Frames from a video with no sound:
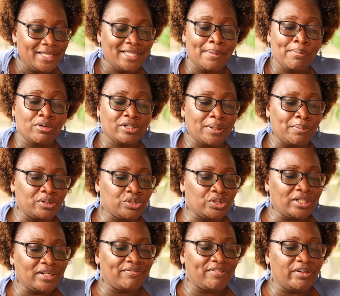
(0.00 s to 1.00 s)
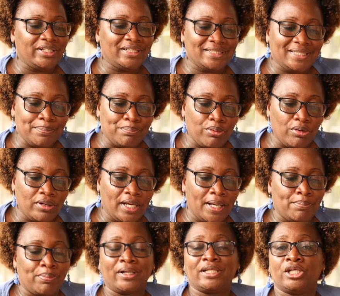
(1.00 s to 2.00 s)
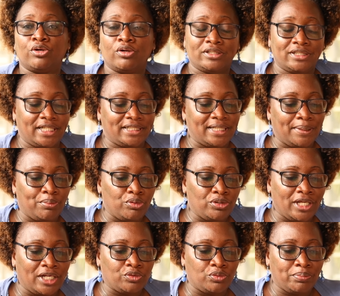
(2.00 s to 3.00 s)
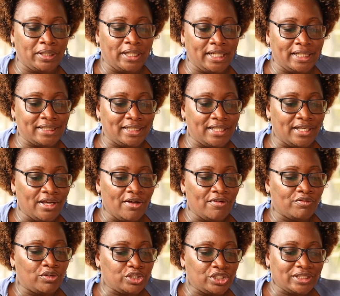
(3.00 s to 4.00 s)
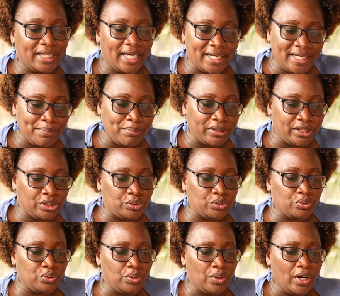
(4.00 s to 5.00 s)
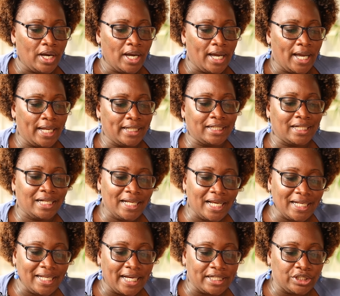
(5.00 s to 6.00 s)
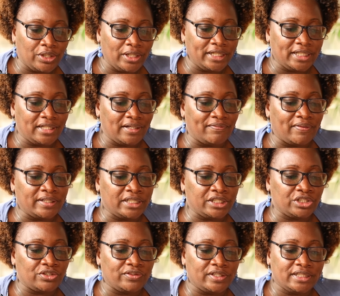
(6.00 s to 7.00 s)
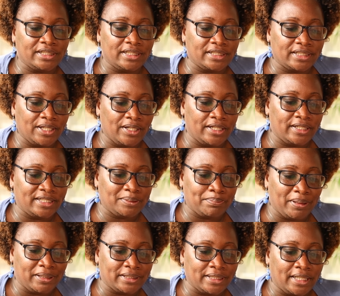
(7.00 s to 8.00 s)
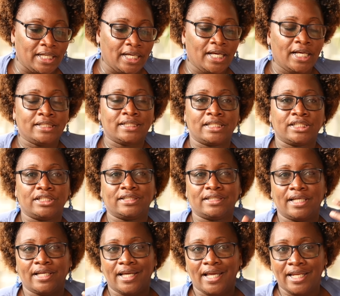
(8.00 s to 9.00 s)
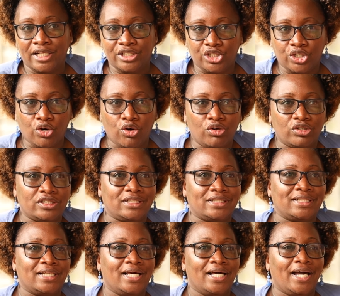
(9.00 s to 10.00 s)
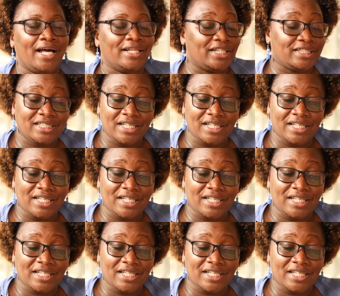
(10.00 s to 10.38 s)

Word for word: They demonstrated a very simple and practical setup that would be easy for just anybody to do, and clearly articulated the advantages of this disc dispenser, such as the energy costs and the